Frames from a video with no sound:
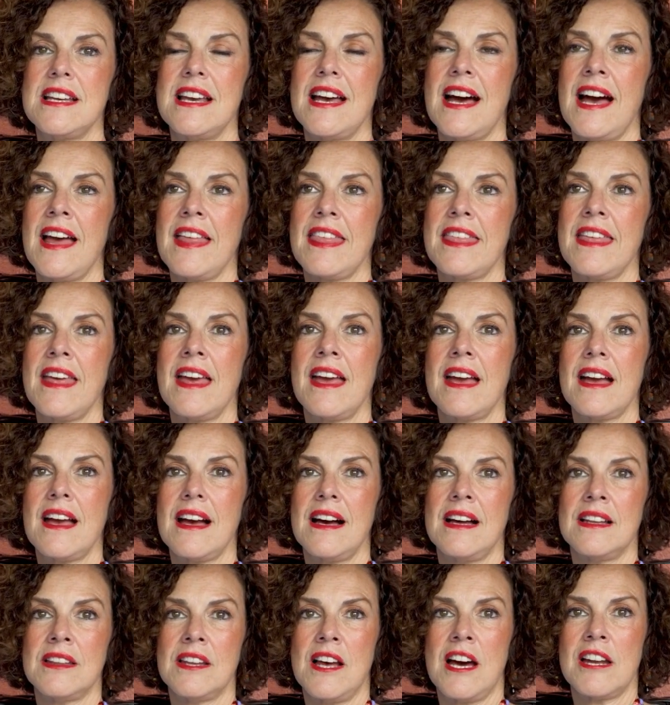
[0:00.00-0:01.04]
I think
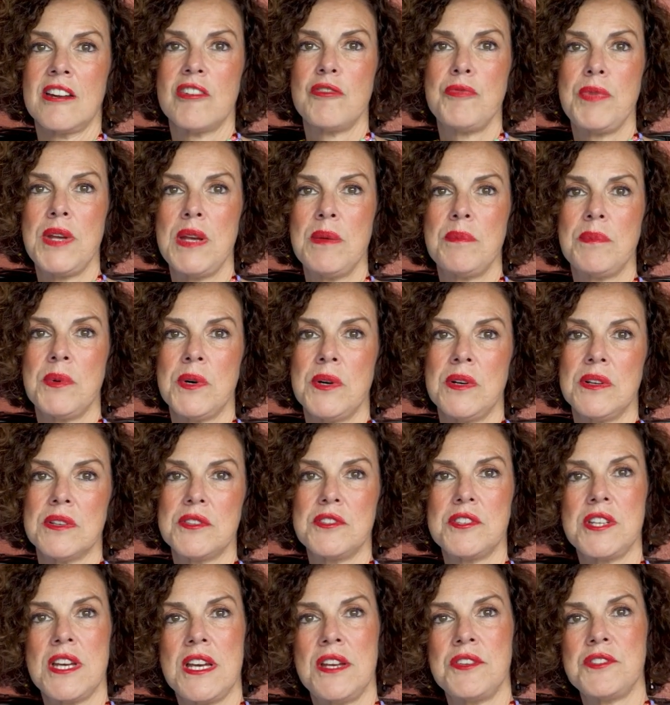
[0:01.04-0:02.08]
a lot of people
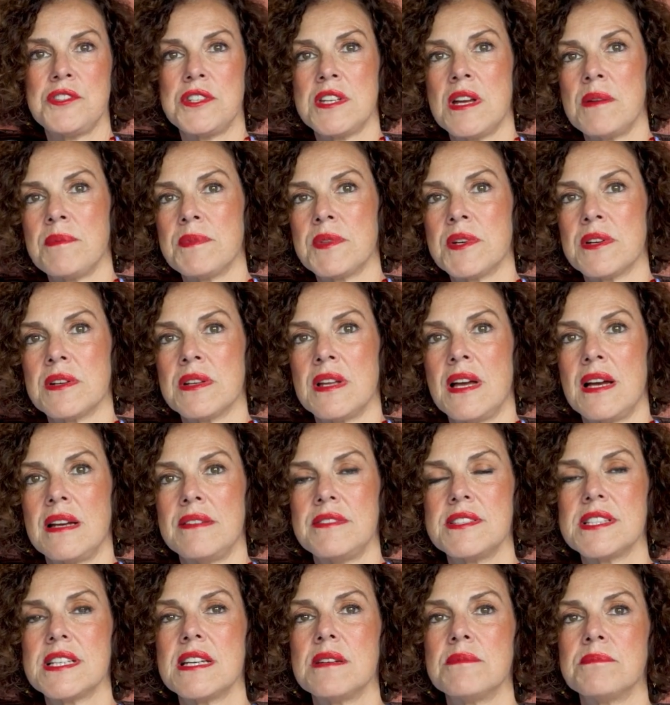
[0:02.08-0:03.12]
changed up their
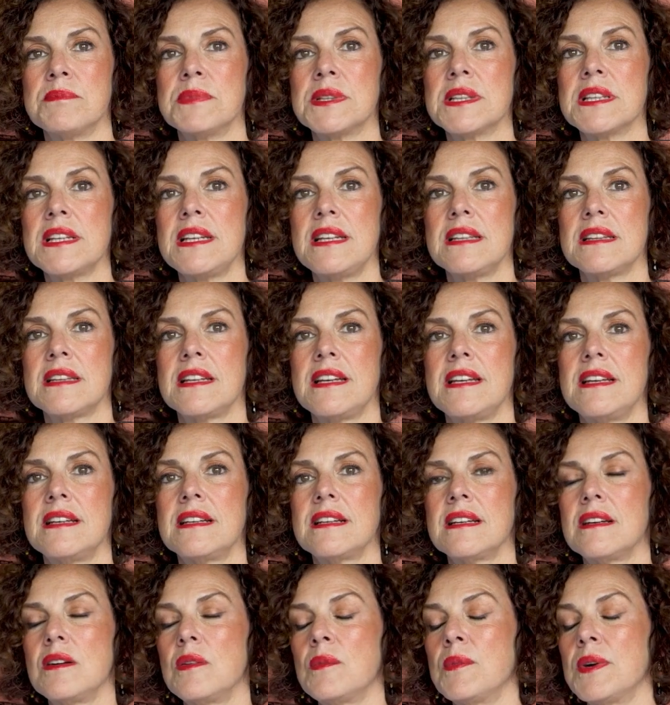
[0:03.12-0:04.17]
lives completely
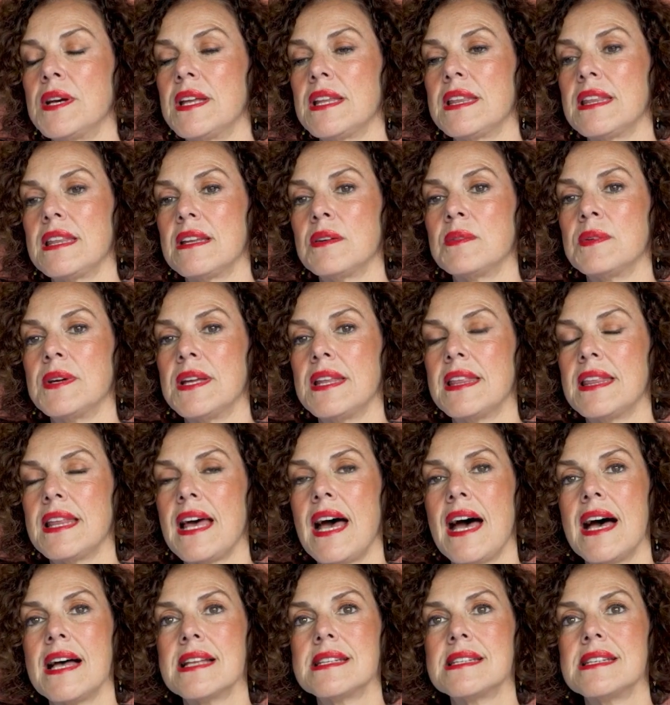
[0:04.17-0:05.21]
with
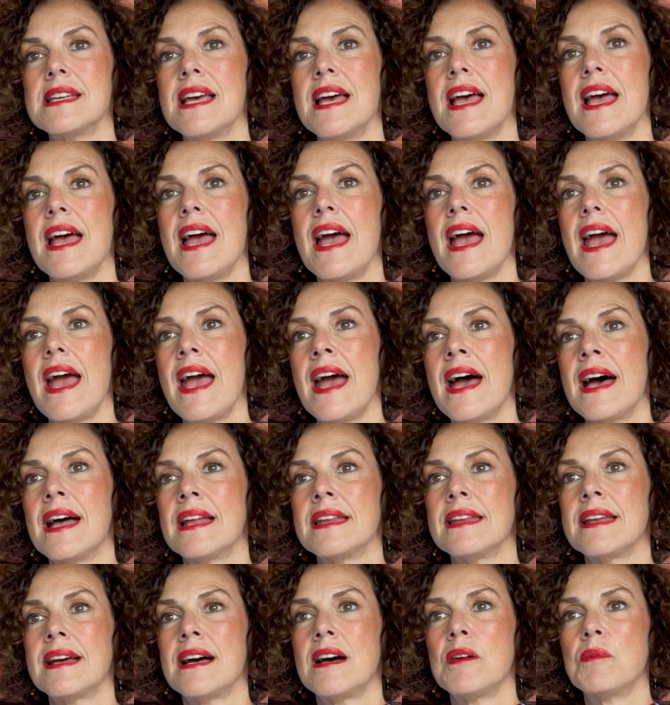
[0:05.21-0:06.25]
that.
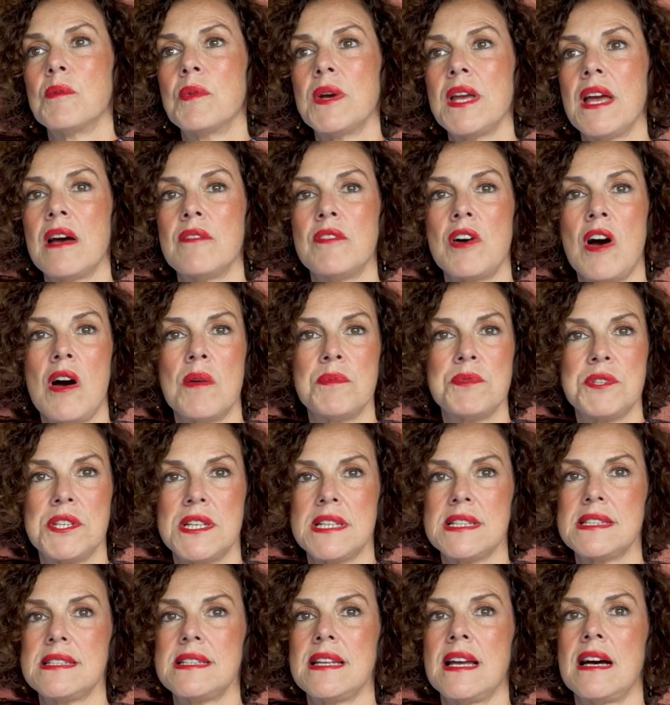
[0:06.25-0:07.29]
And we have
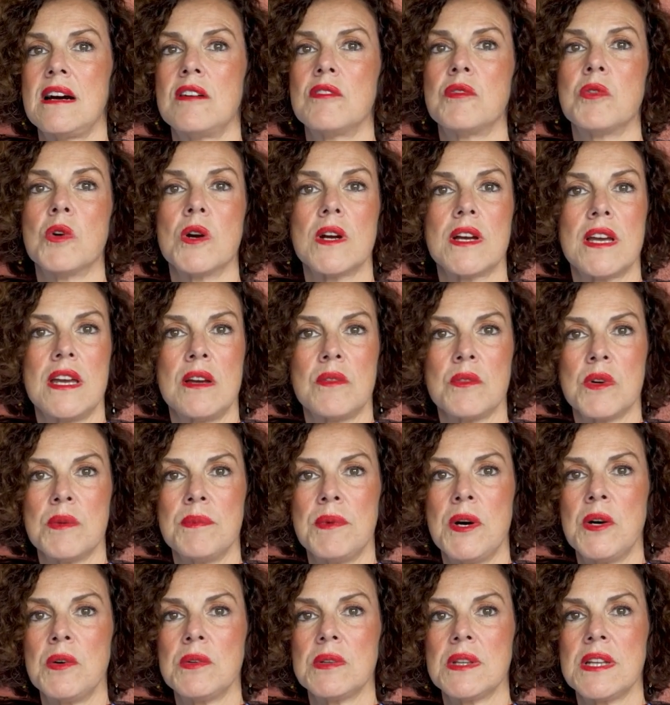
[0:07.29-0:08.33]
options now, working
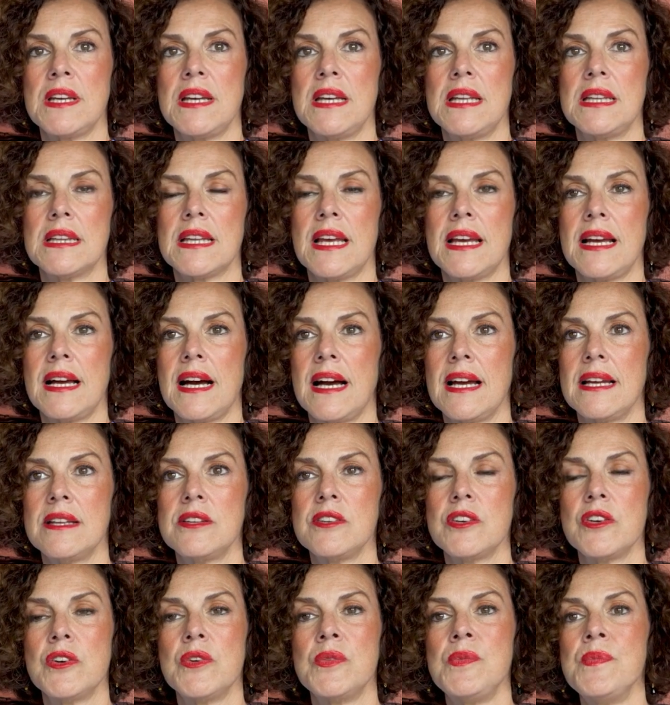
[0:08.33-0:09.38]
remotely like I
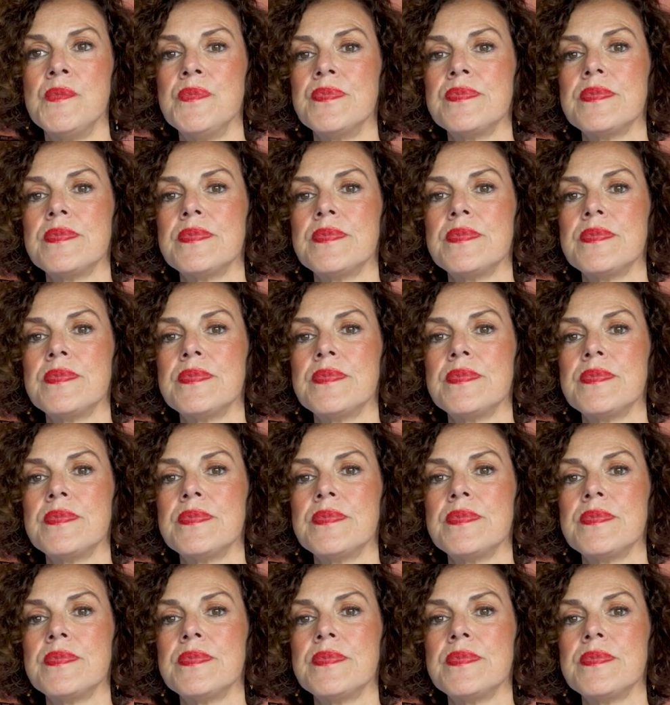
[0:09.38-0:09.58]
do.